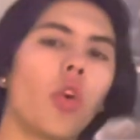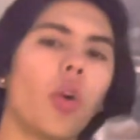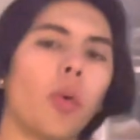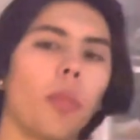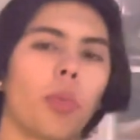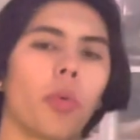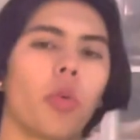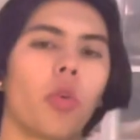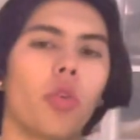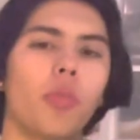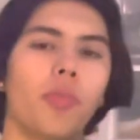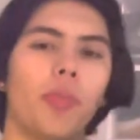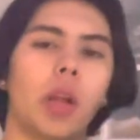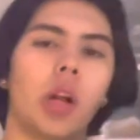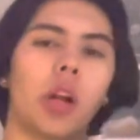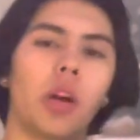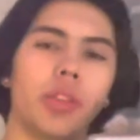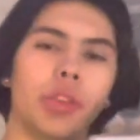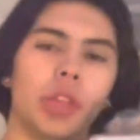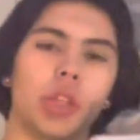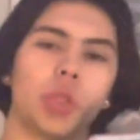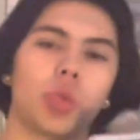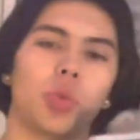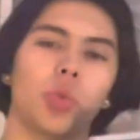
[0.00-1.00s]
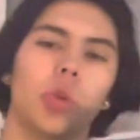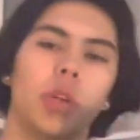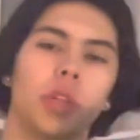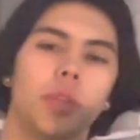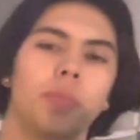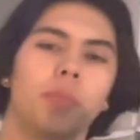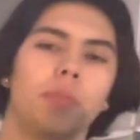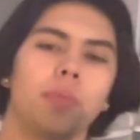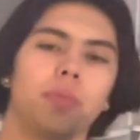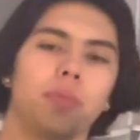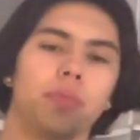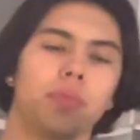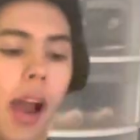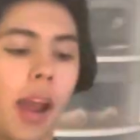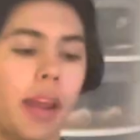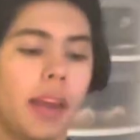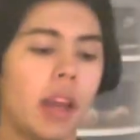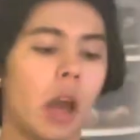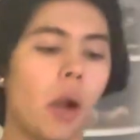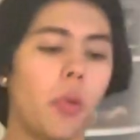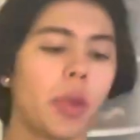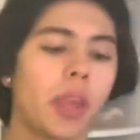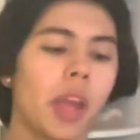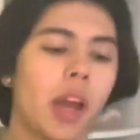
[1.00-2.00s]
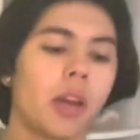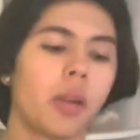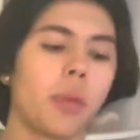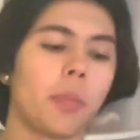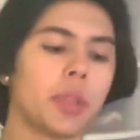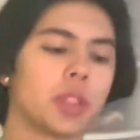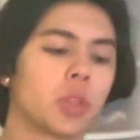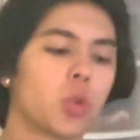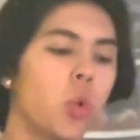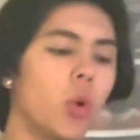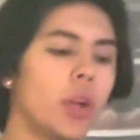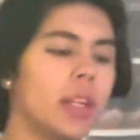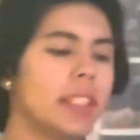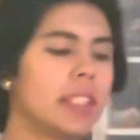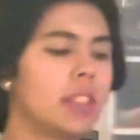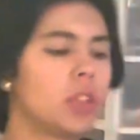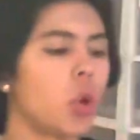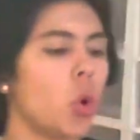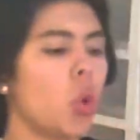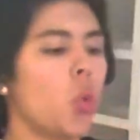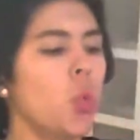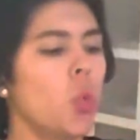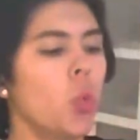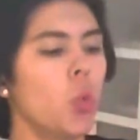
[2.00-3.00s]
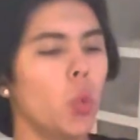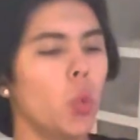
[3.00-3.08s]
improvement on this one. Alright, now we got number 22.